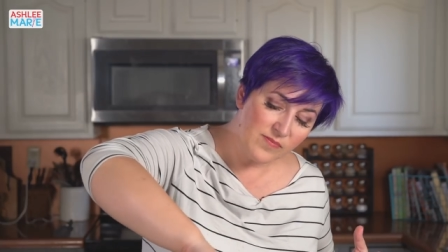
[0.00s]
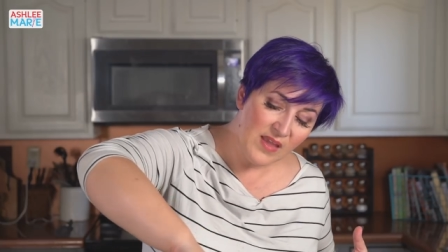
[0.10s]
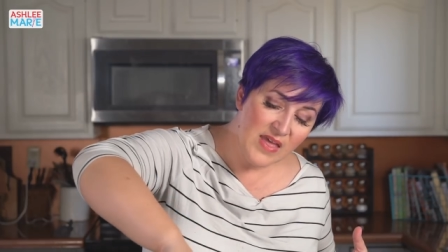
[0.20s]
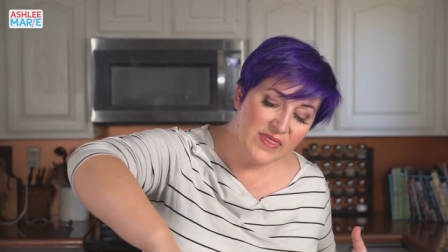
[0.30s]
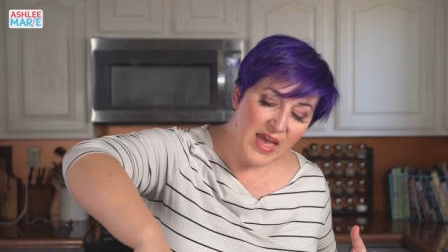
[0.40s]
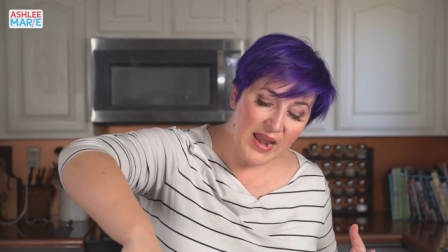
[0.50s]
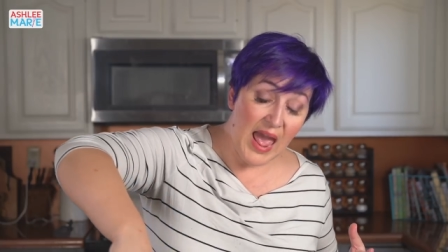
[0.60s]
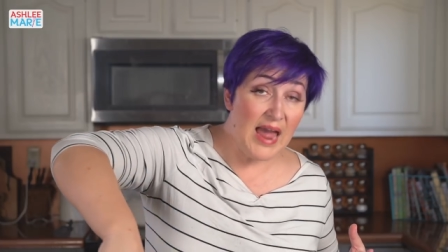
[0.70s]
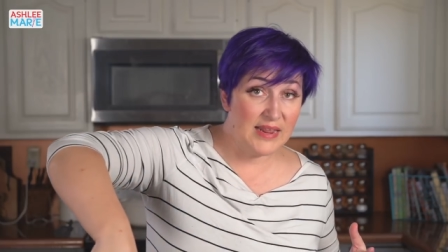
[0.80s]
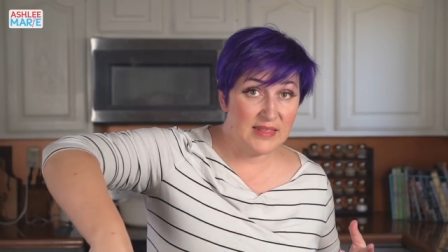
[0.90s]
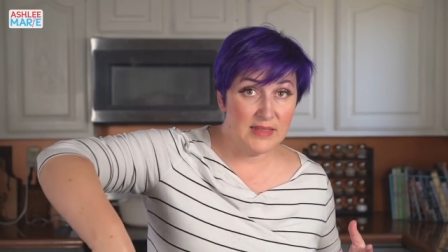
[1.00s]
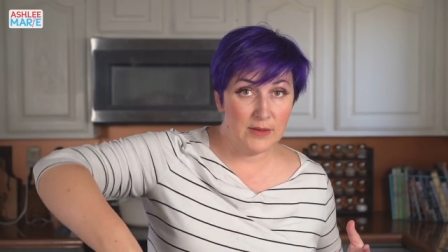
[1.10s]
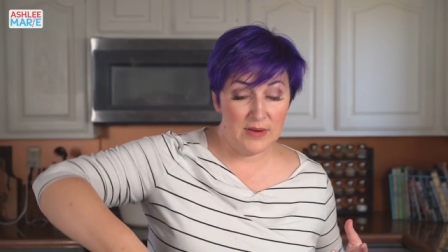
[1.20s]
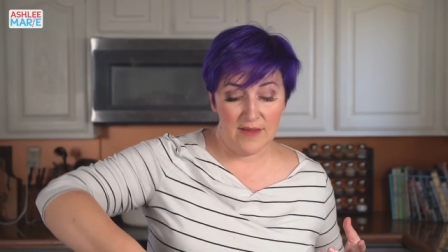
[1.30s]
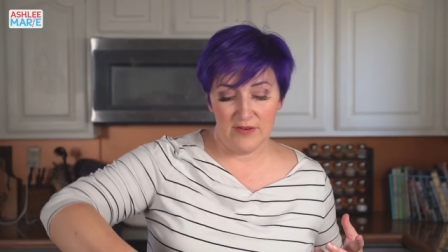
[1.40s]
and then adding the
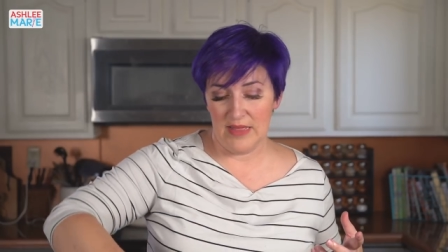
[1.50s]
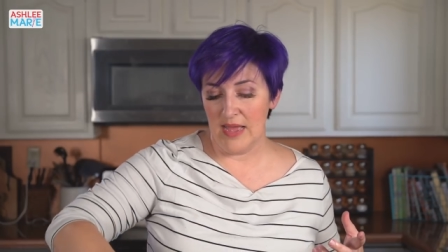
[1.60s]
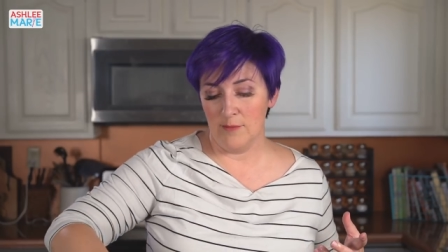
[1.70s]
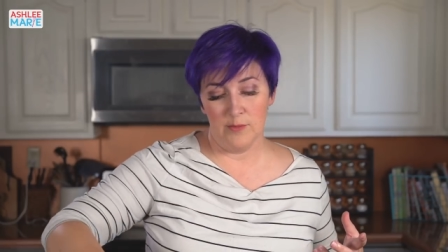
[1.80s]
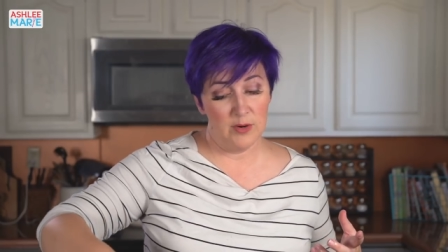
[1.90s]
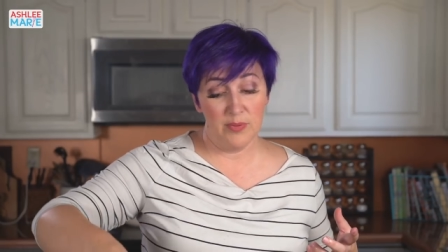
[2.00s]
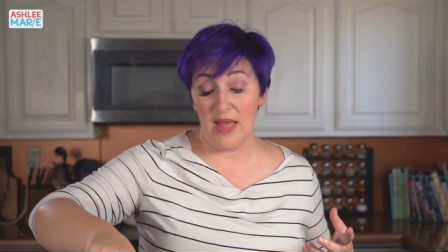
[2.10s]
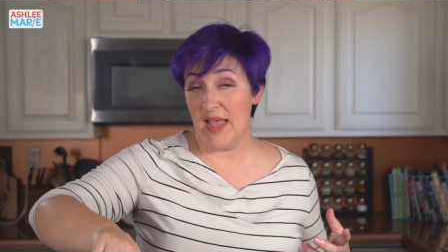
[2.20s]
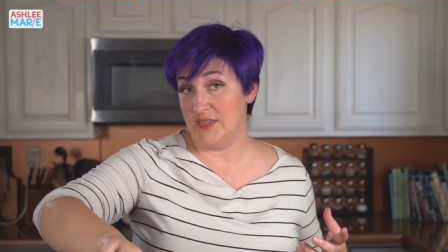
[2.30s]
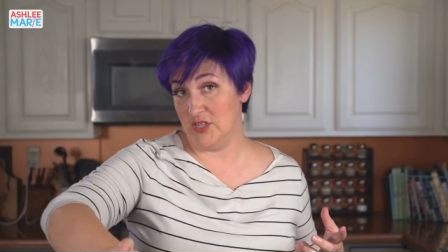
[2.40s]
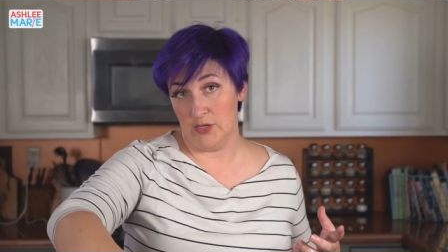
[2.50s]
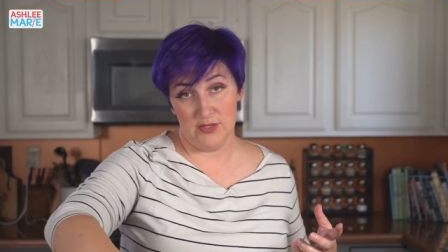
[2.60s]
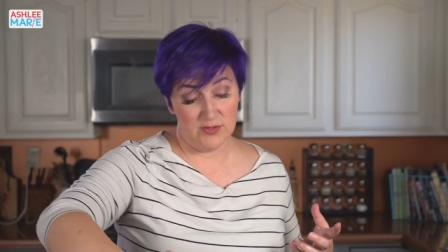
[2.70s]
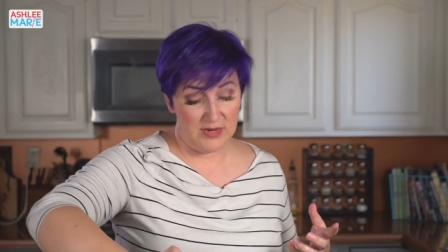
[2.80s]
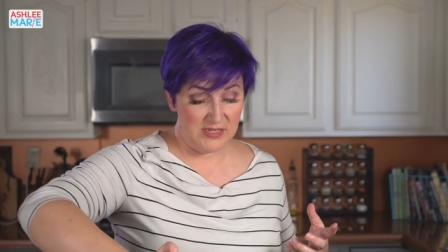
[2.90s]
liquid after that, would apply to
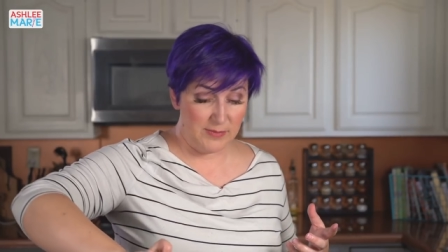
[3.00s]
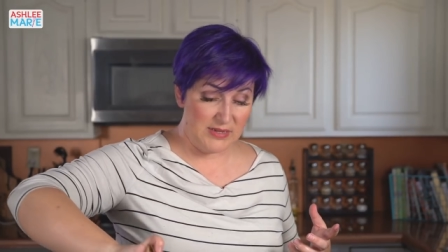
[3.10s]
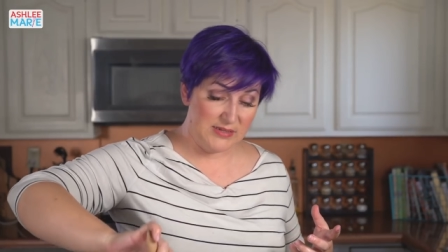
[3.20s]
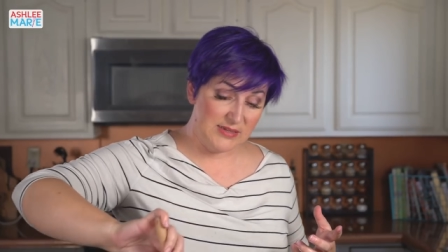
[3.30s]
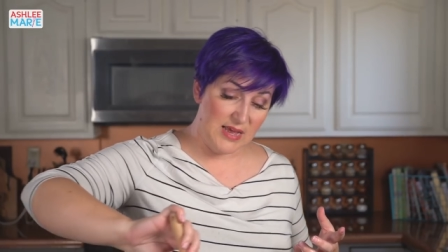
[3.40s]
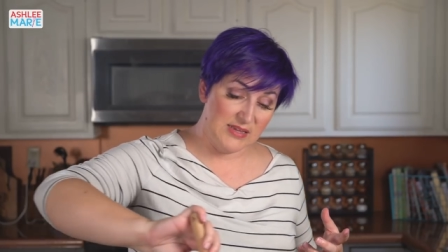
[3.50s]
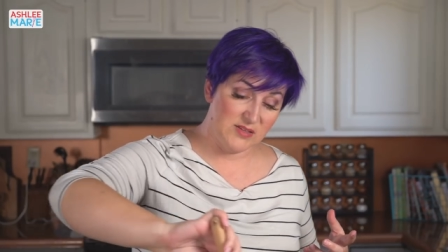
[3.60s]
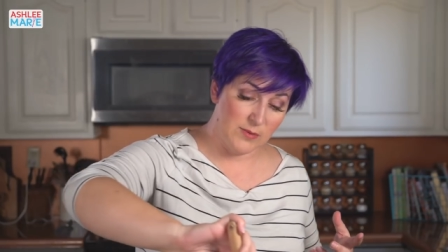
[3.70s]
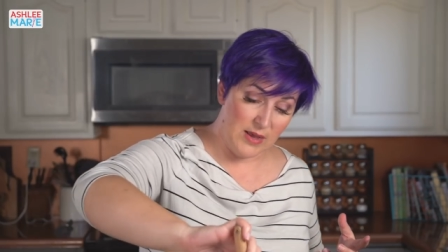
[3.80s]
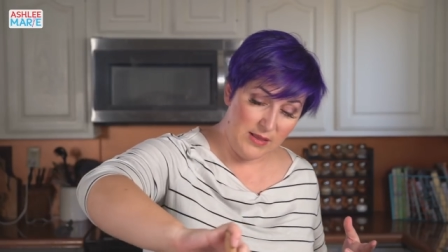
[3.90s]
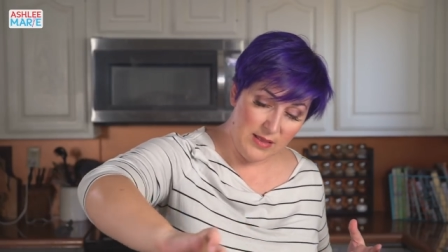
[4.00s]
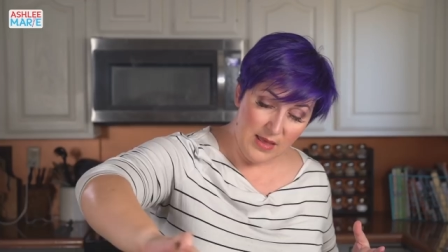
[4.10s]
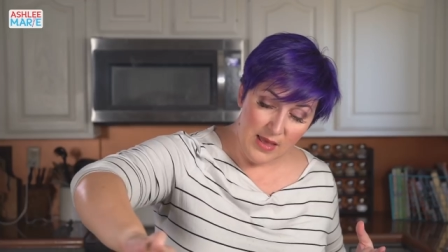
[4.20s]
those recipes as well.